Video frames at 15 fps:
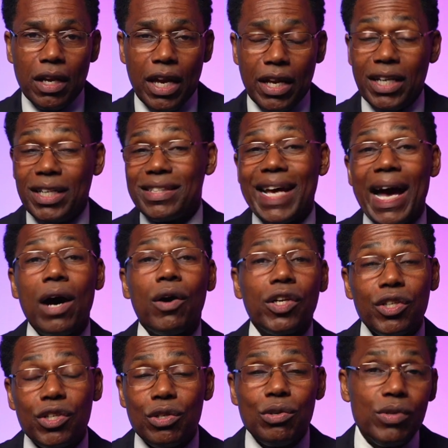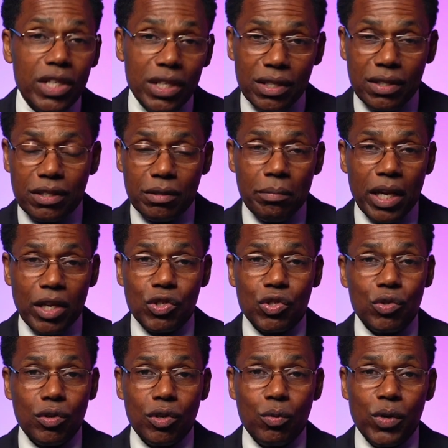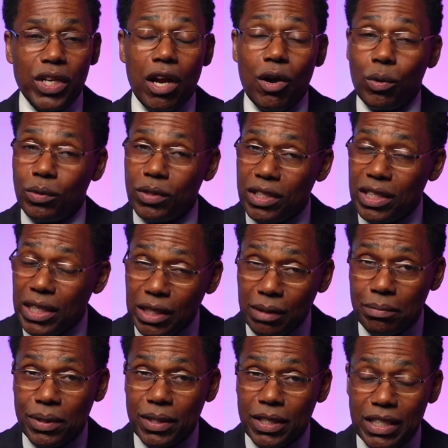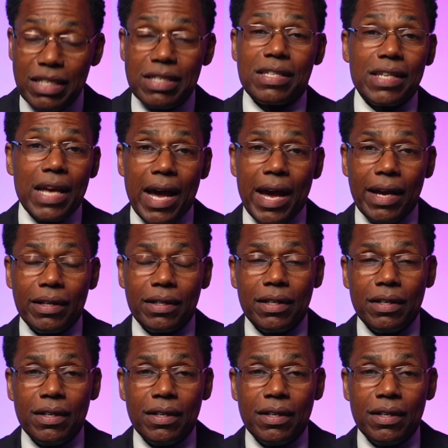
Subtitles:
And it is our duty to make sure that we go deep inside